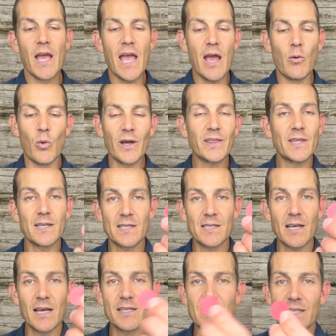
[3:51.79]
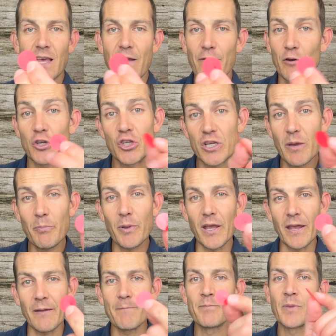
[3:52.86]
And what this does is that for
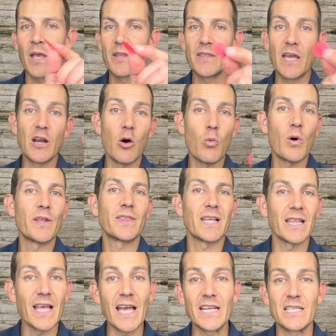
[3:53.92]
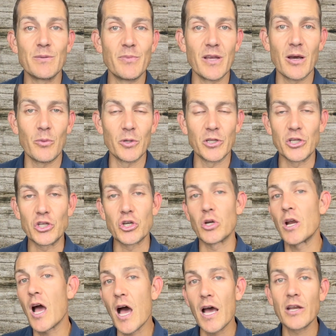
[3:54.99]
shipping, they don't want the light to be able to
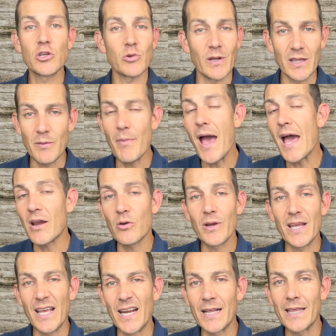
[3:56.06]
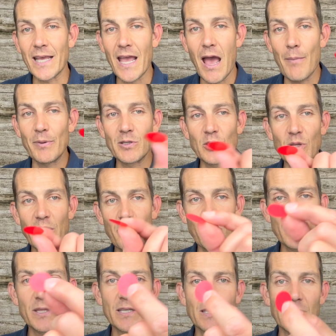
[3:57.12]
turn on, drain the battery, anything happens. So they
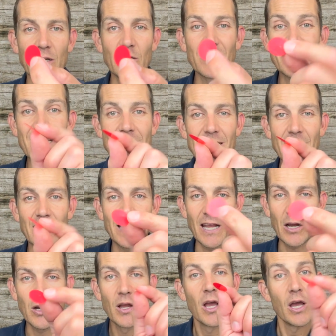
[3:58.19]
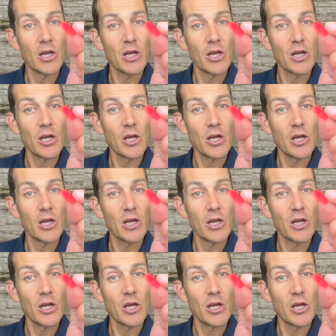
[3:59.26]
put this little disc in there.